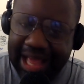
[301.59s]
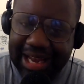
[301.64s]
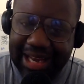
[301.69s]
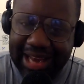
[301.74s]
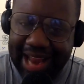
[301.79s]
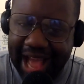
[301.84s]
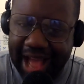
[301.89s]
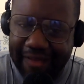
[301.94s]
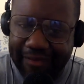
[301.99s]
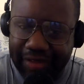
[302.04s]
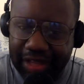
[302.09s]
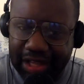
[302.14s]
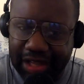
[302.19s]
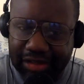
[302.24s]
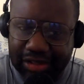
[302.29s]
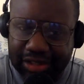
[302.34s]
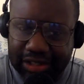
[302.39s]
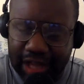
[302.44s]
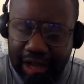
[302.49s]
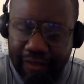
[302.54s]
not for
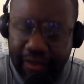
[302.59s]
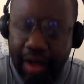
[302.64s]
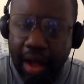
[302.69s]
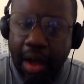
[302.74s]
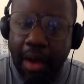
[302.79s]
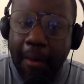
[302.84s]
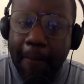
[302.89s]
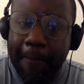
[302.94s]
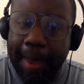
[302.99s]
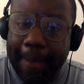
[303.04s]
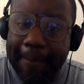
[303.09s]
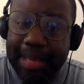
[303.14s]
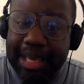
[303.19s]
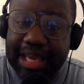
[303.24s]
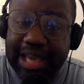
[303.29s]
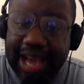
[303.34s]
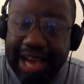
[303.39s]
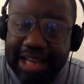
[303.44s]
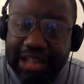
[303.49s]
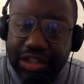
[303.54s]
yourself, but
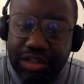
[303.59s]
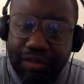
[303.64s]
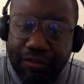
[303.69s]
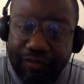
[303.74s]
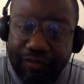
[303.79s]
because you